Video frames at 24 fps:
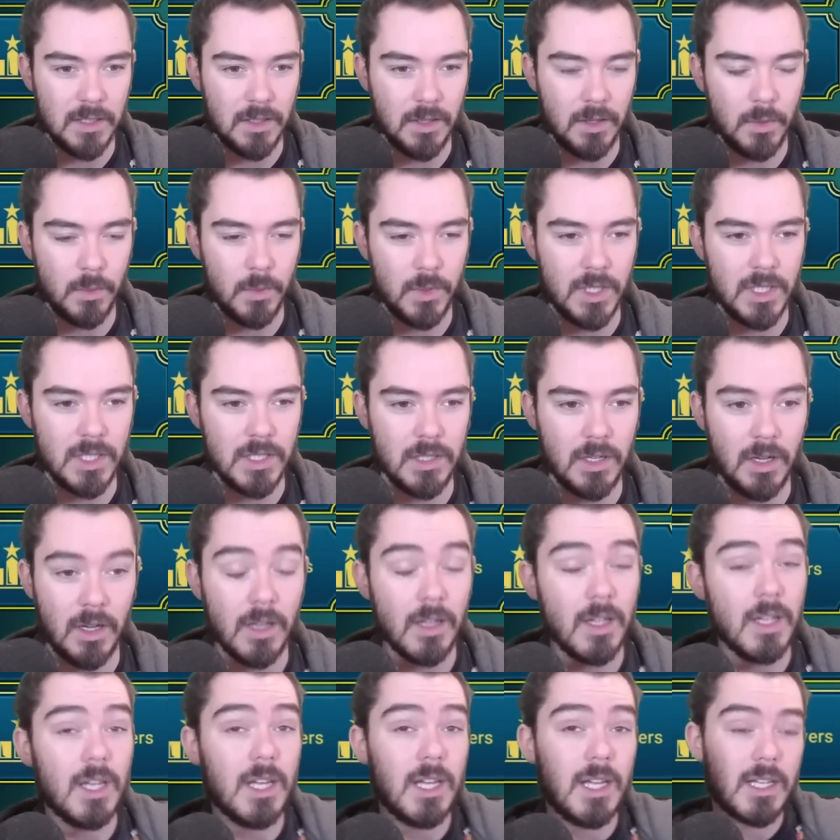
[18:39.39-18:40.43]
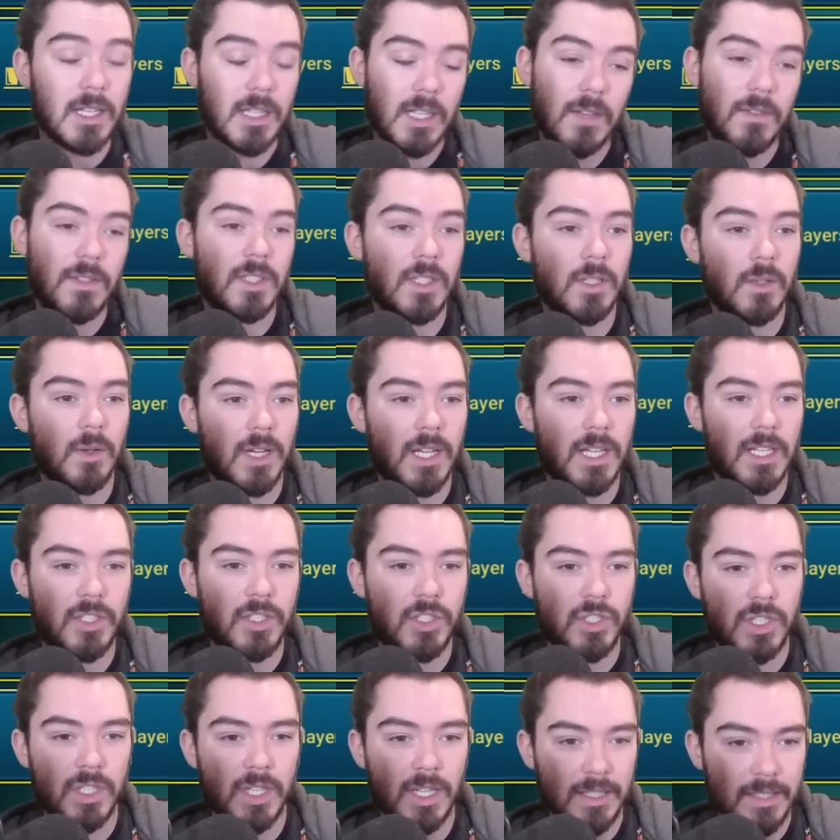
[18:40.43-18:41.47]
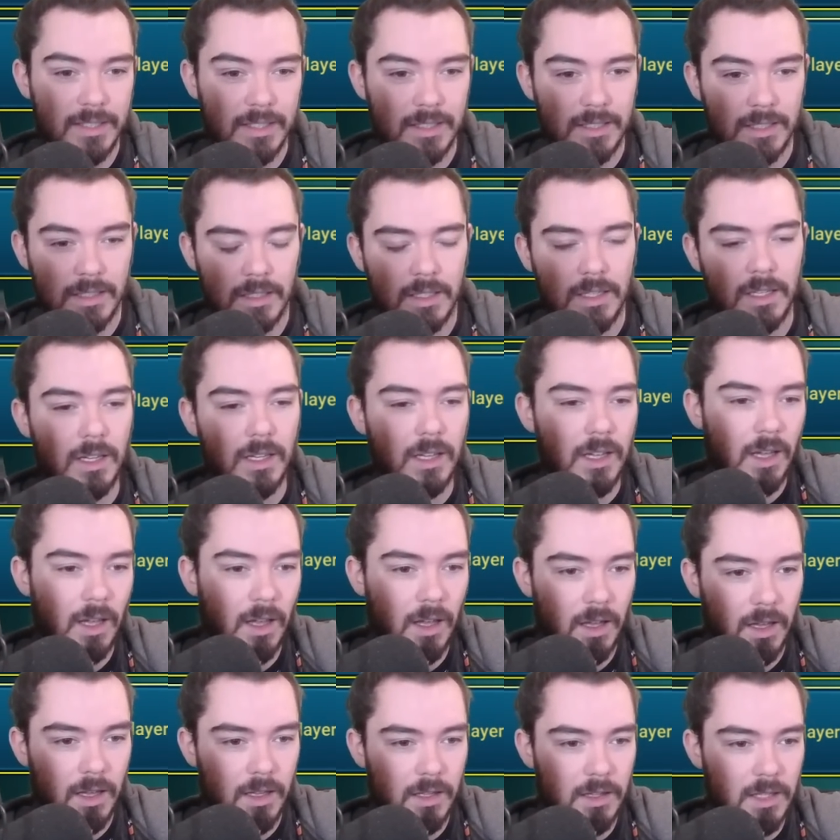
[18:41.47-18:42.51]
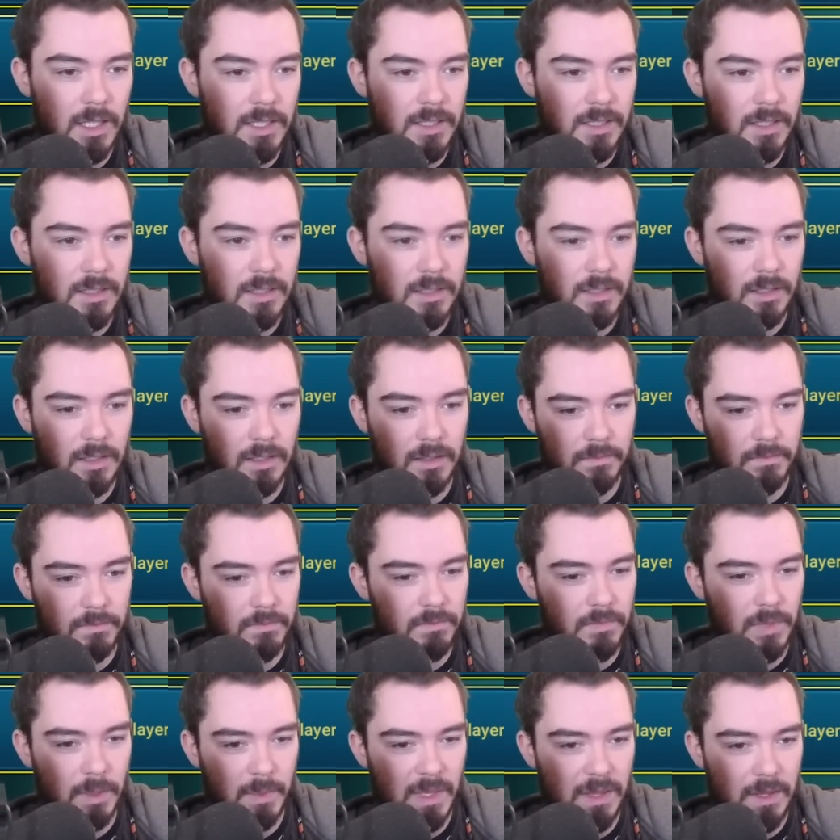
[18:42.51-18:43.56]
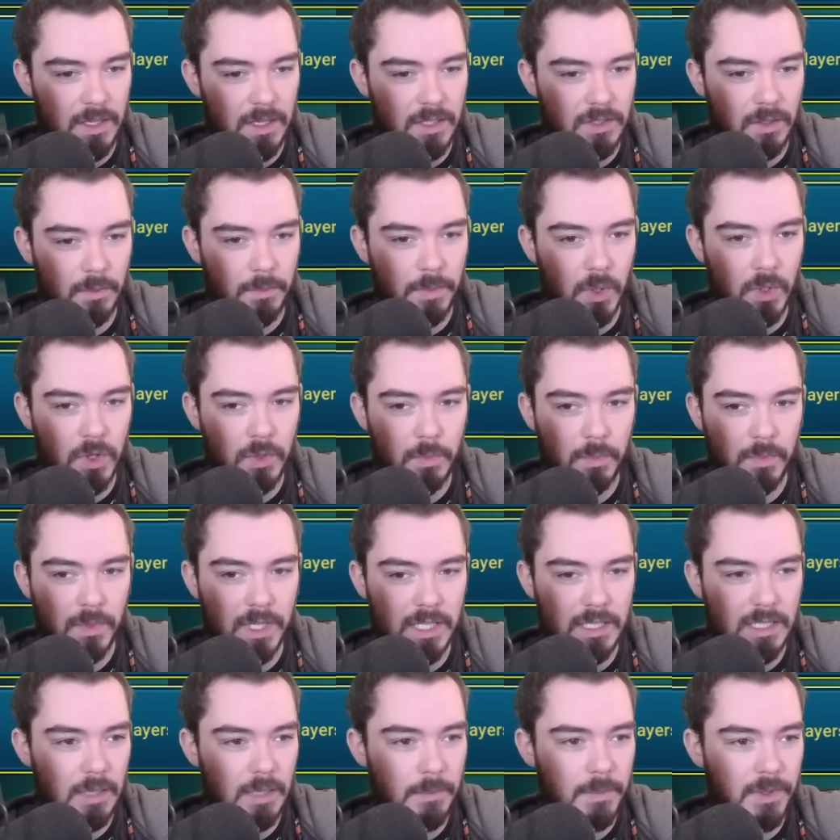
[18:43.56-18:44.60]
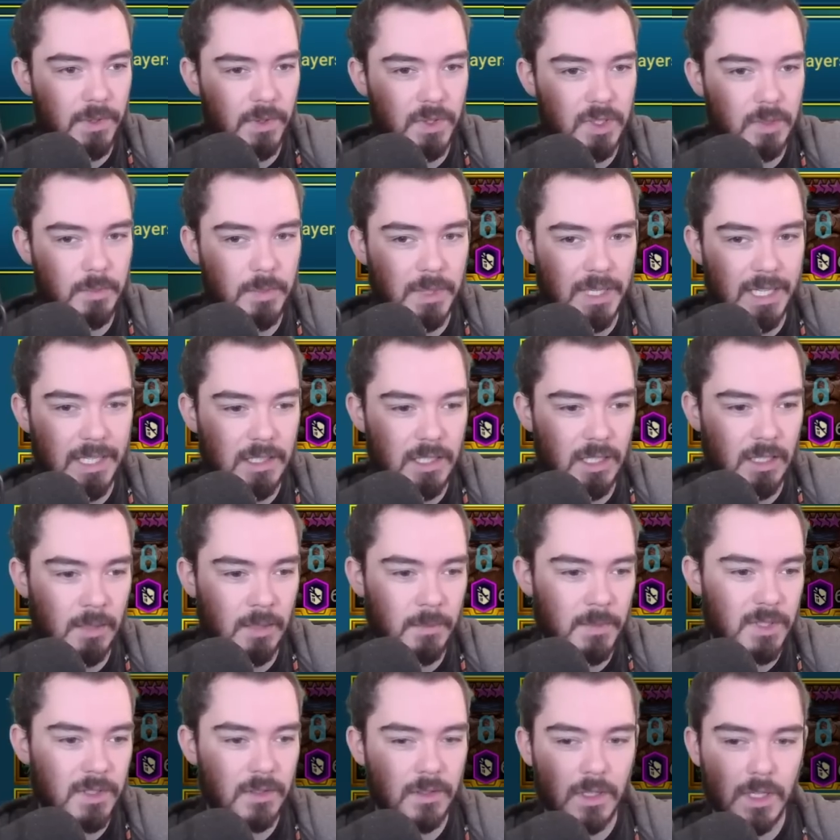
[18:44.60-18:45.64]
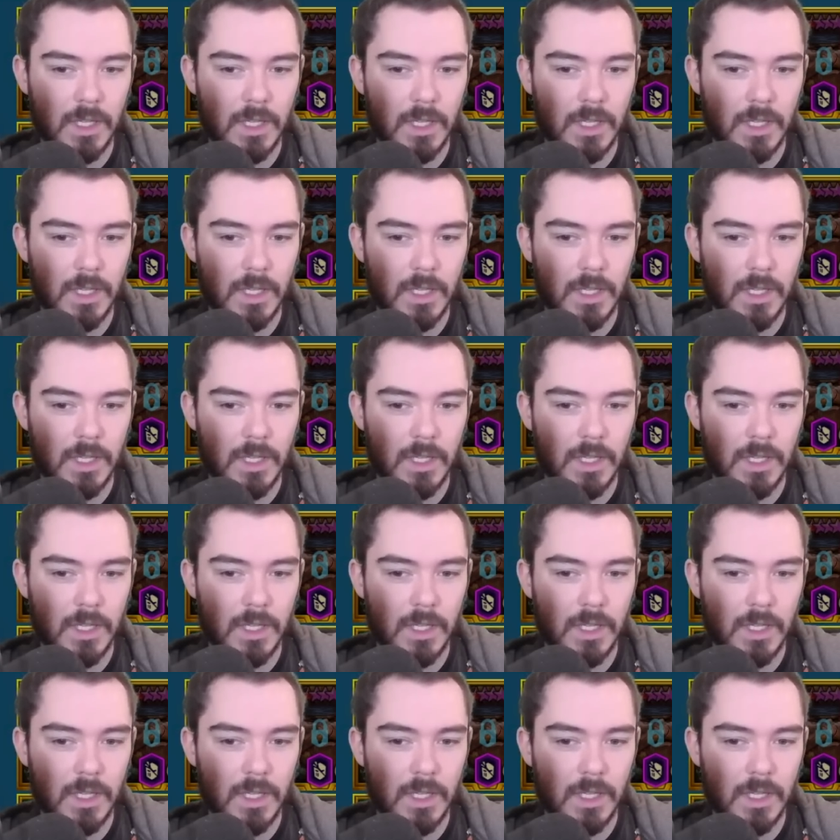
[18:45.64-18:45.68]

They got one shot. Gives you a gist. Uh, this is a. I mean, these are both pretty typical speed teams.